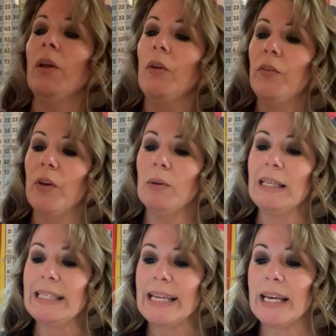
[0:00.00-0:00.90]
So
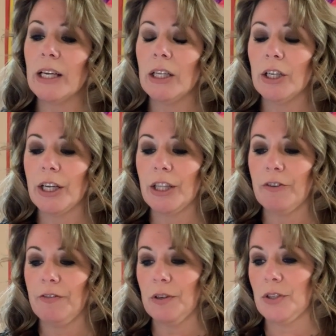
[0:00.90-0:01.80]
let's take a look at the
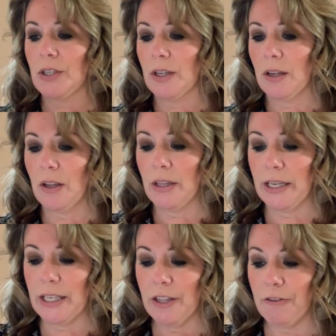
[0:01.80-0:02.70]
first. They
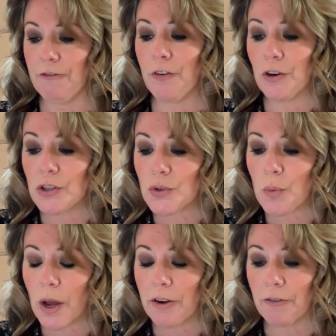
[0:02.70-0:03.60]
did the first
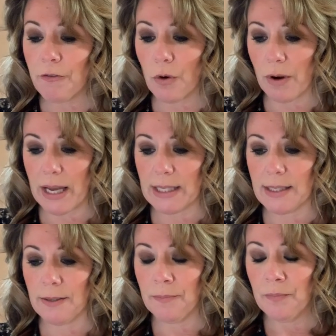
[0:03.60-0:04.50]
one for us.